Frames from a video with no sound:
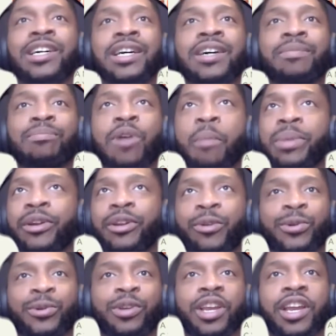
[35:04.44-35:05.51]
of pulmonary
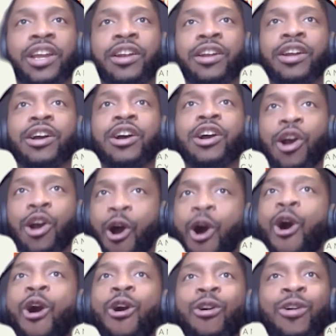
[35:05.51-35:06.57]
critical care
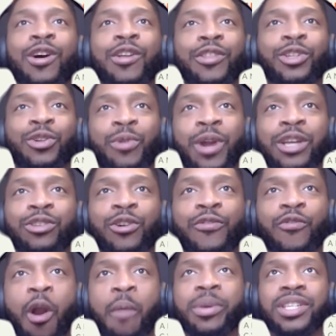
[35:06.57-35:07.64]
call the director of
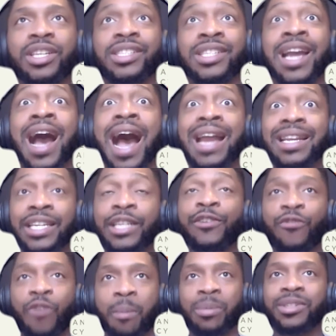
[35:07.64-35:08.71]
pharmacy and say, I need a
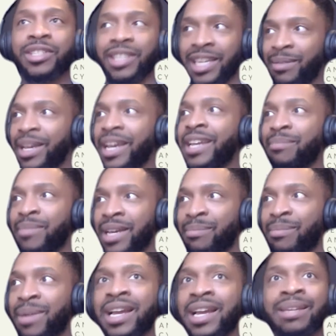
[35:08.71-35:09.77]
pharmacist in
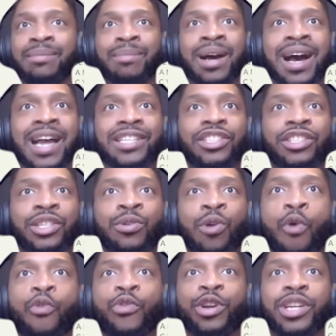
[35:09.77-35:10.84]
my ICU
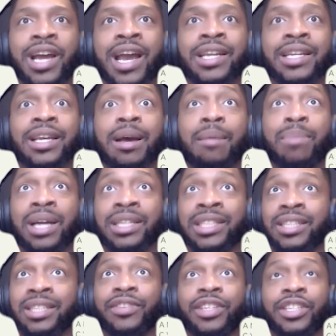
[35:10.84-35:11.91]
overnight by the
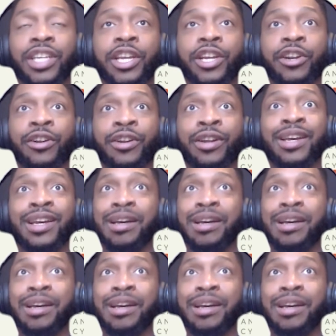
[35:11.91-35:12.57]
end of the year.